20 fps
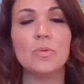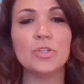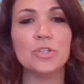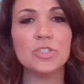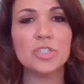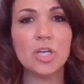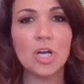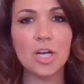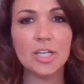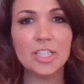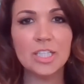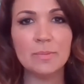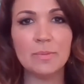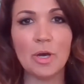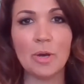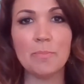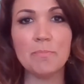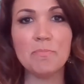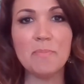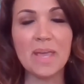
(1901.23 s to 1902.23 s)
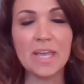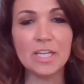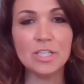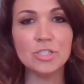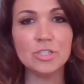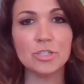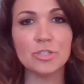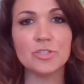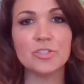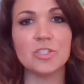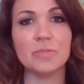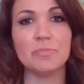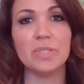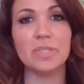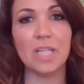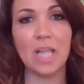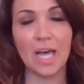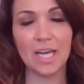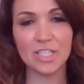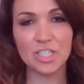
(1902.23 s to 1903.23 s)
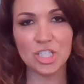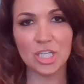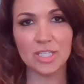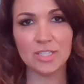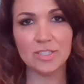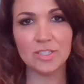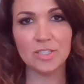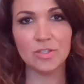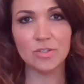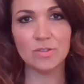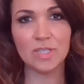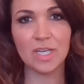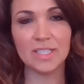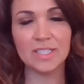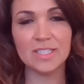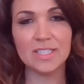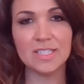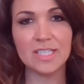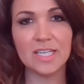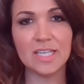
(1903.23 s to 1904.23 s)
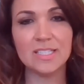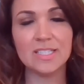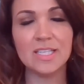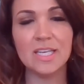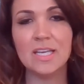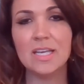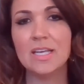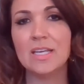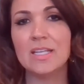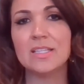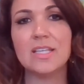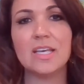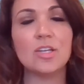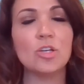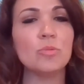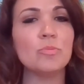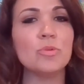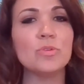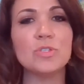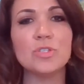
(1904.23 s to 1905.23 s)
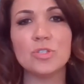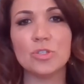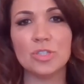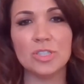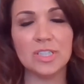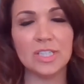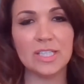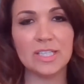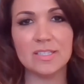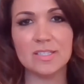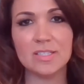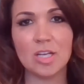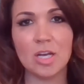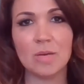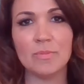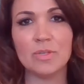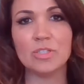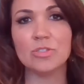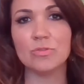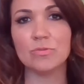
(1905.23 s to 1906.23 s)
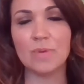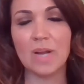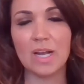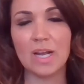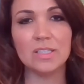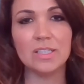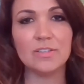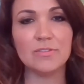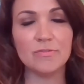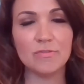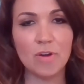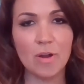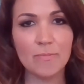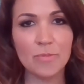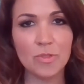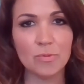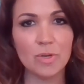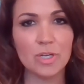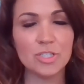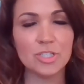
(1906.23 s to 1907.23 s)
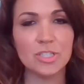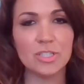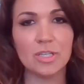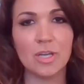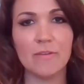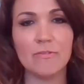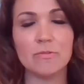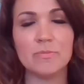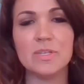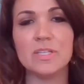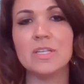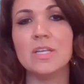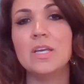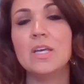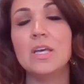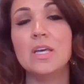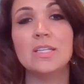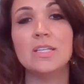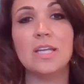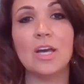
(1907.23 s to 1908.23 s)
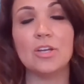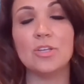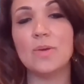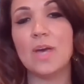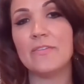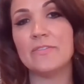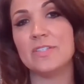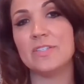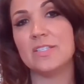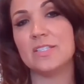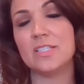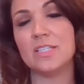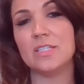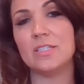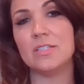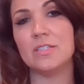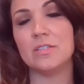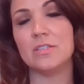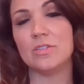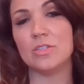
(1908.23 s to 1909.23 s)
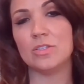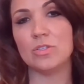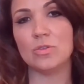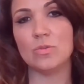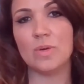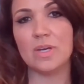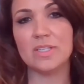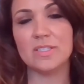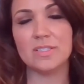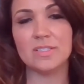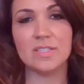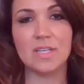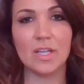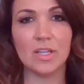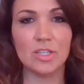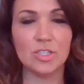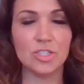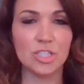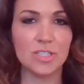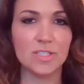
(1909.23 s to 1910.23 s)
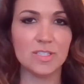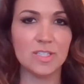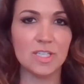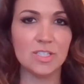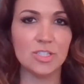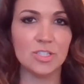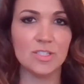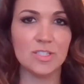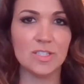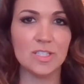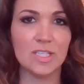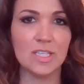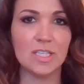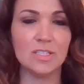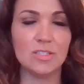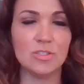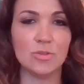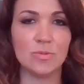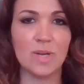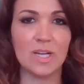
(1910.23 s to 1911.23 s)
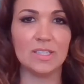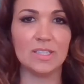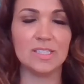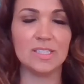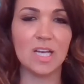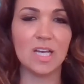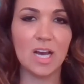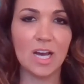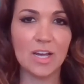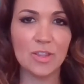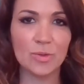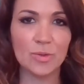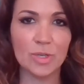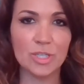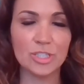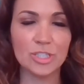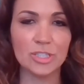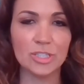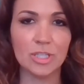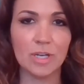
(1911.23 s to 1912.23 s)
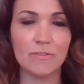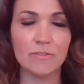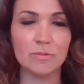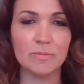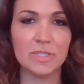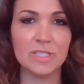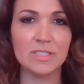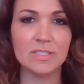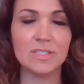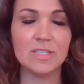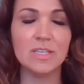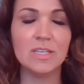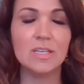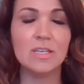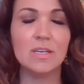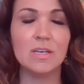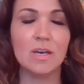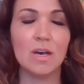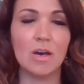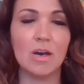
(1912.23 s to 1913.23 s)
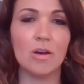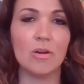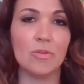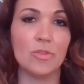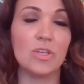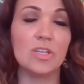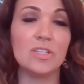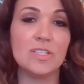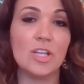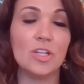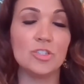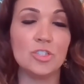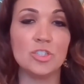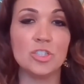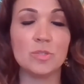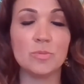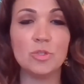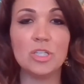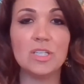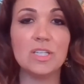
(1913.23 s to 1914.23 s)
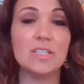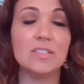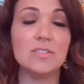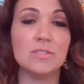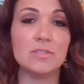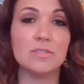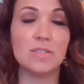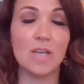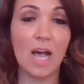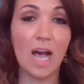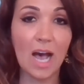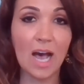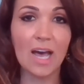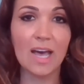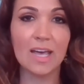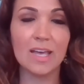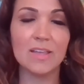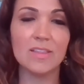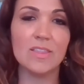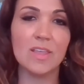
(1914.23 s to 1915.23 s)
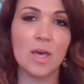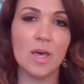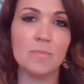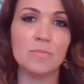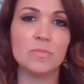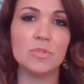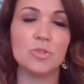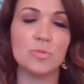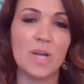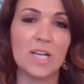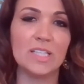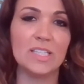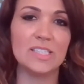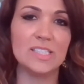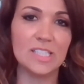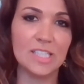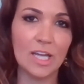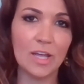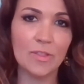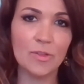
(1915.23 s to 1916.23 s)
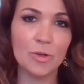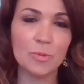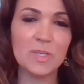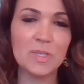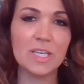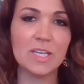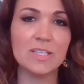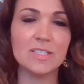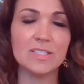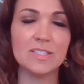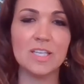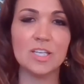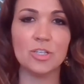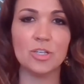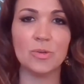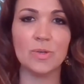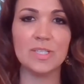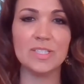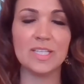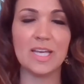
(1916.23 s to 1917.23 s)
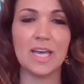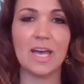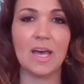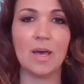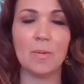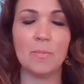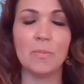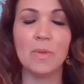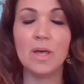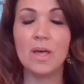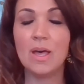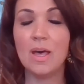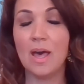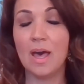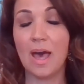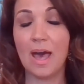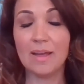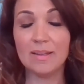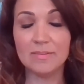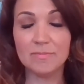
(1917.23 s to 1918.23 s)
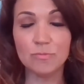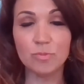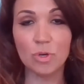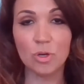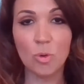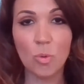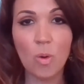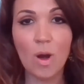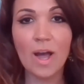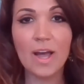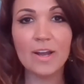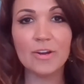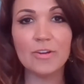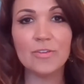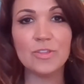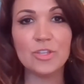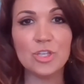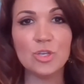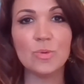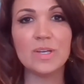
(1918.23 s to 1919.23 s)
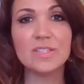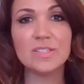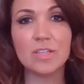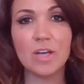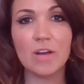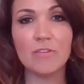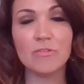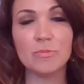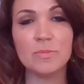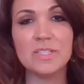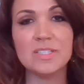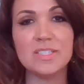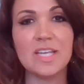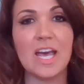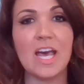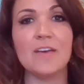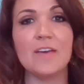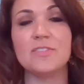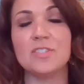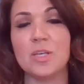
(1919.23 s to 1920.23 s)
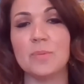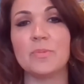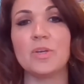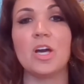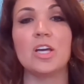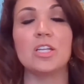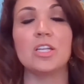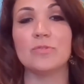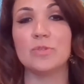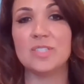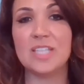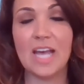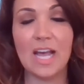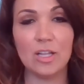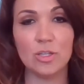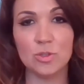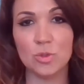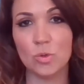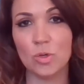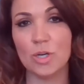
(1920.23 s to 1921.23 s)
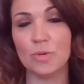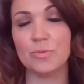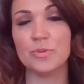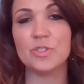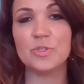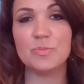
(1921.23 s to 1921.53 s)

But when you're talking about major supply chains in the United States, that almost certainly is coming directly from the Russian government. Now, you haven't seen the U.S. intelligence agency directly tie the Russian government uh, or the intelligence community tie them directly together because then you're going to have require the U.S. government to have some kind of retaliatory